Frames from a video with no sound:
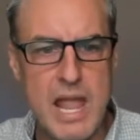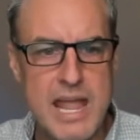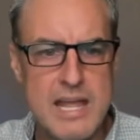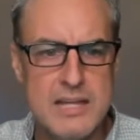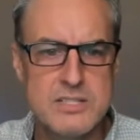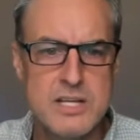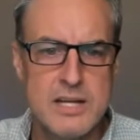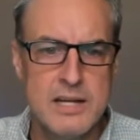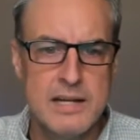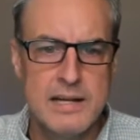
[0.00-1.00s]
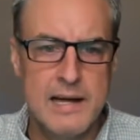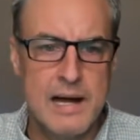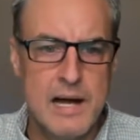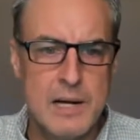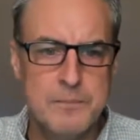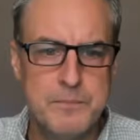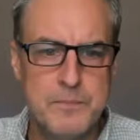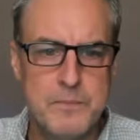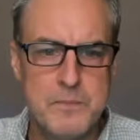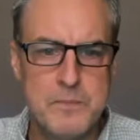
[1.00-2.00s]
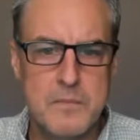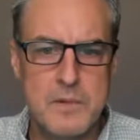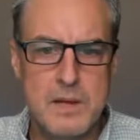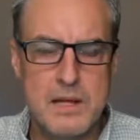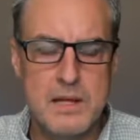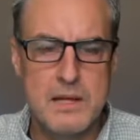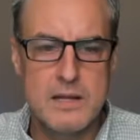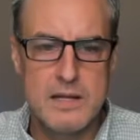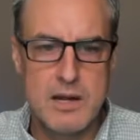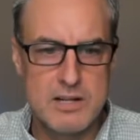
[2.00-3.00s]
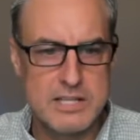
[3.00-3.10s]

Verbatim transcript: And um, you know,